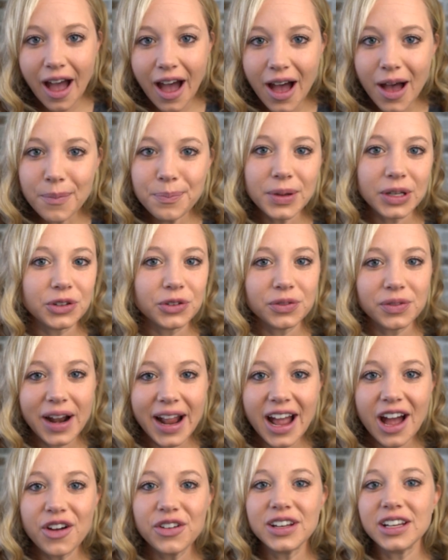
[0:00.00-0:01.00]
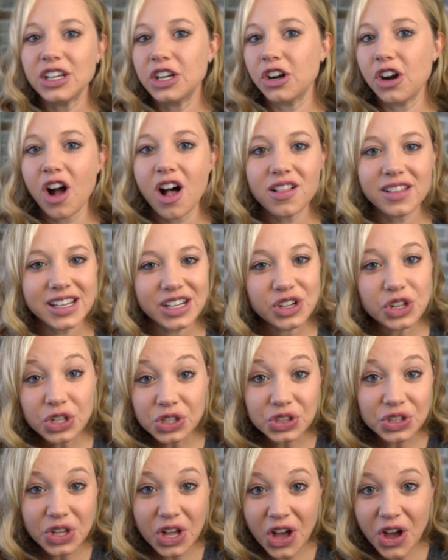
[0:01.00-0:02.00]
up and around, and you're all
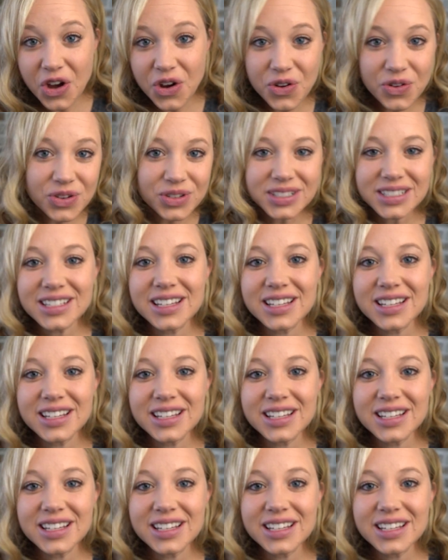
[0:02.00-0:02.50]
enclosed